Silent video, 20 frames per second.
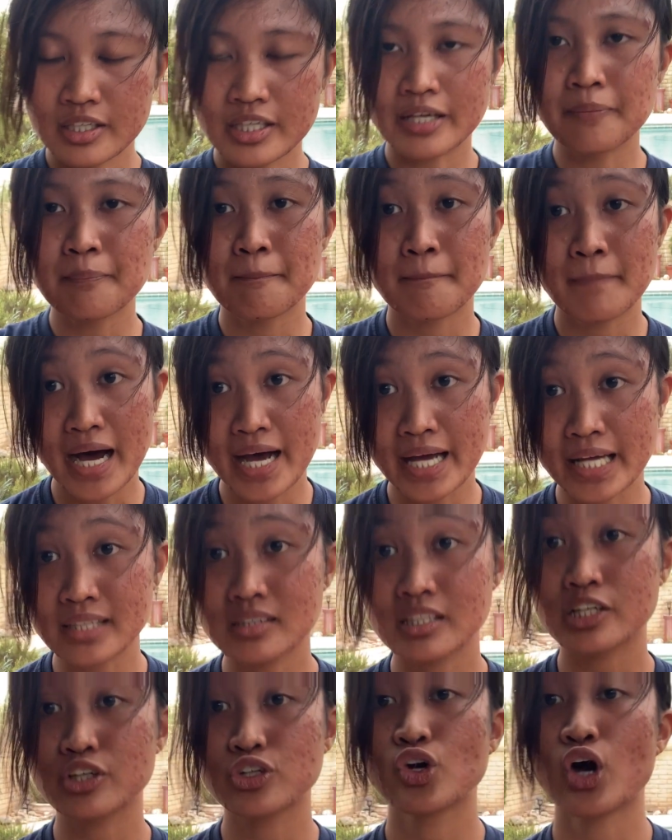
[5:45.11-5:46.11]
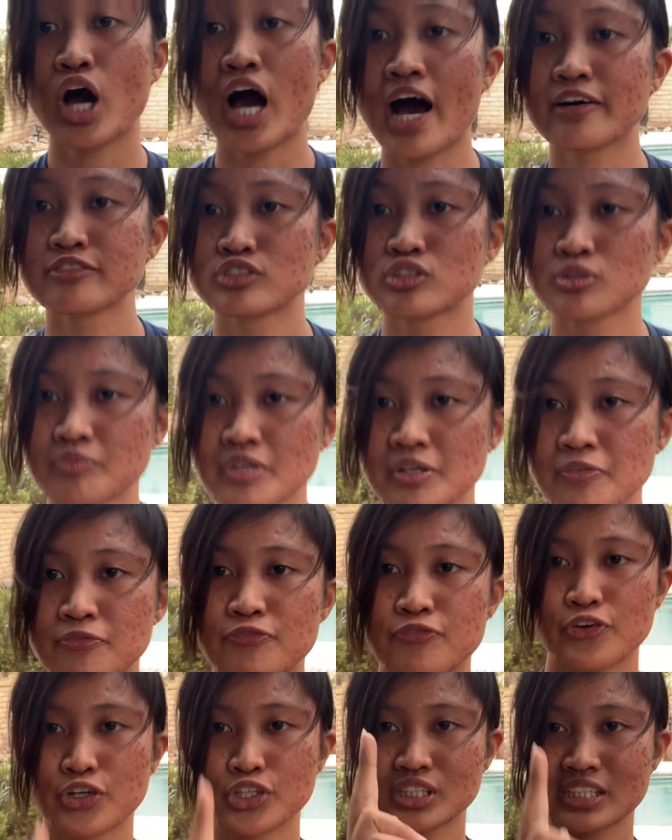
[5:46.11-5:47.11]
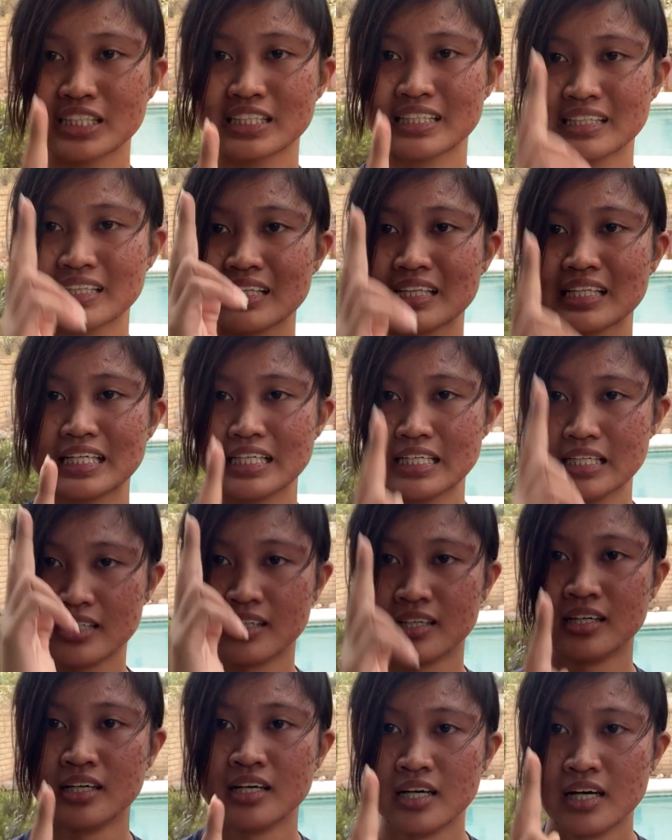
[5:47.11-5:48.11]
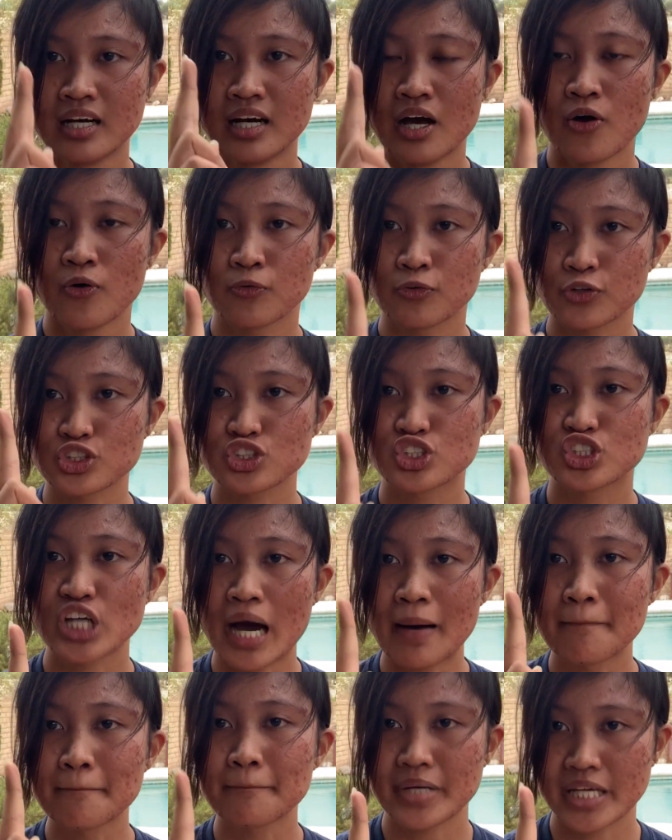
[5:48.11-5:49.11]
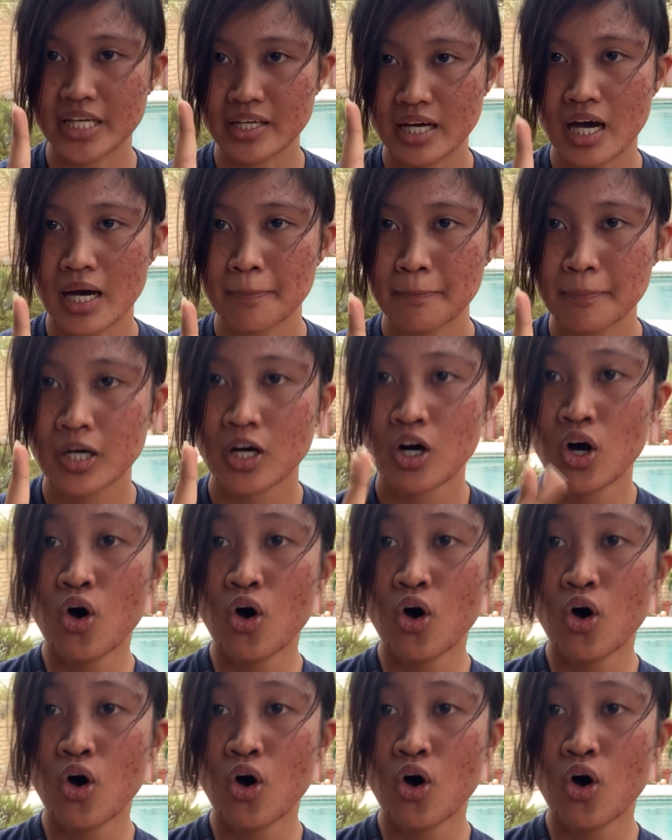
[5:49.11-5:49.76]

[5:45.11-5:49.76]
in mind that you have to be vertically for jumping up,